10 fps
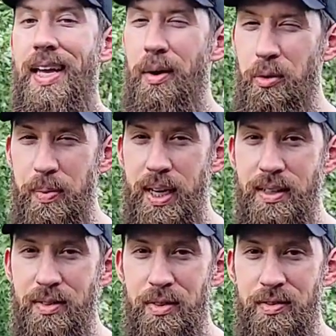That will be
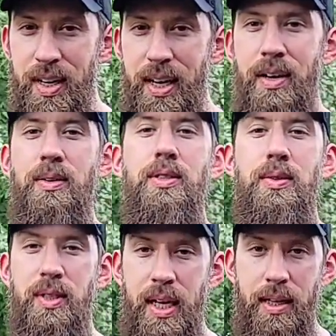a different video,
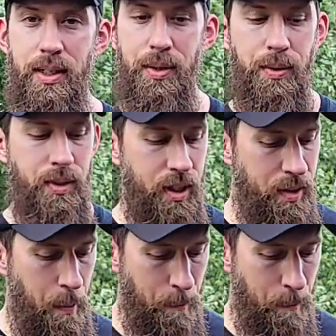so stay tuned.